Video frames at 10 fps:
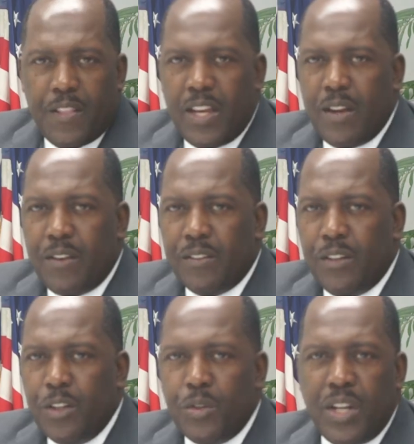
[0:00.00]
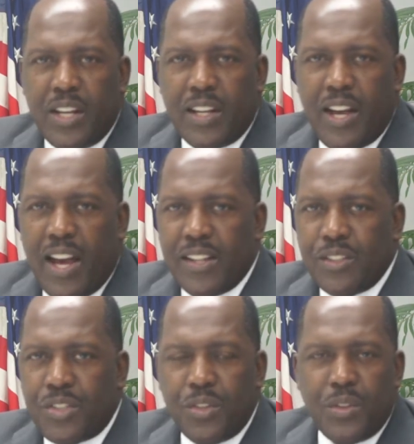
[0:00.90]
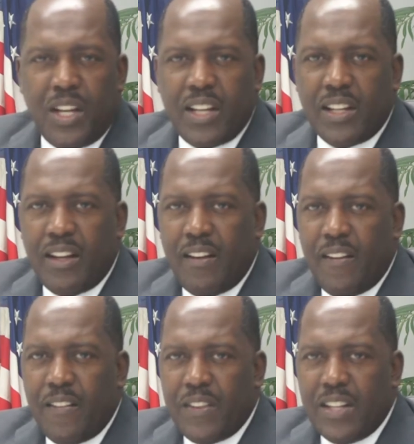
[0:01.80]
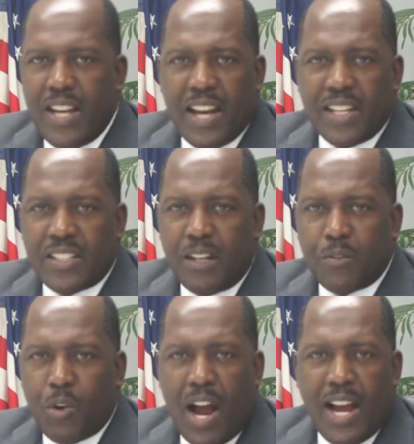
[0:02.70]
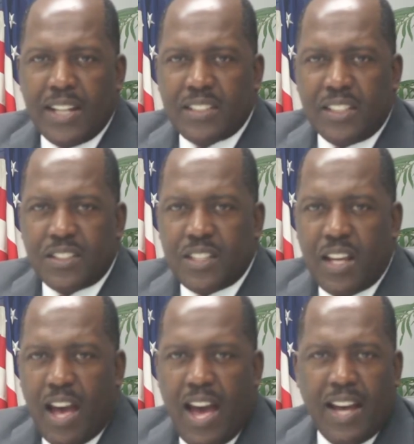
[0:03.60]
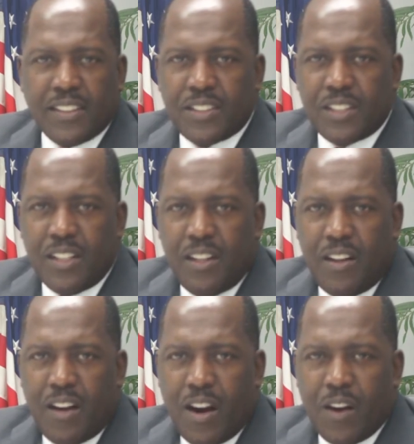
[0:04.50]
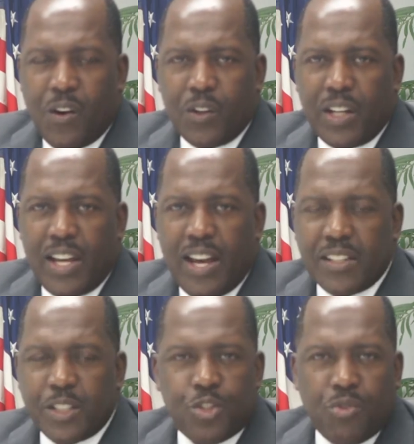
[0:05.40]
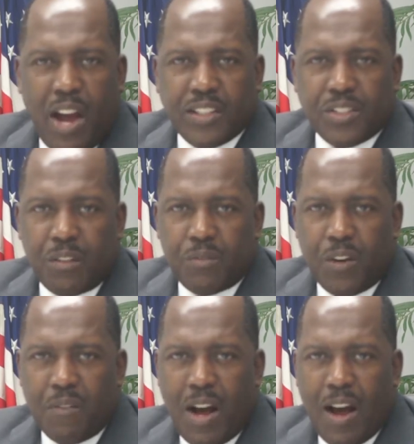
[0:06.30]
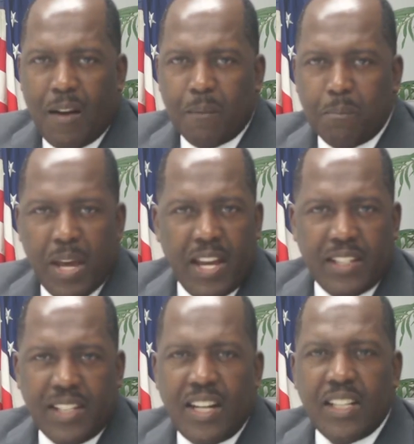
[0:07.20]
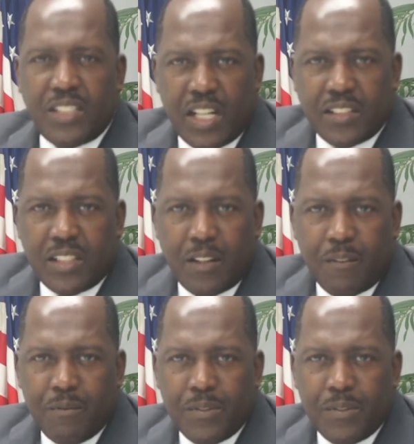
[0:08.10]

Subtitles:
The looting and shooting, the negative riotous acts are only a distraction from our main agenda.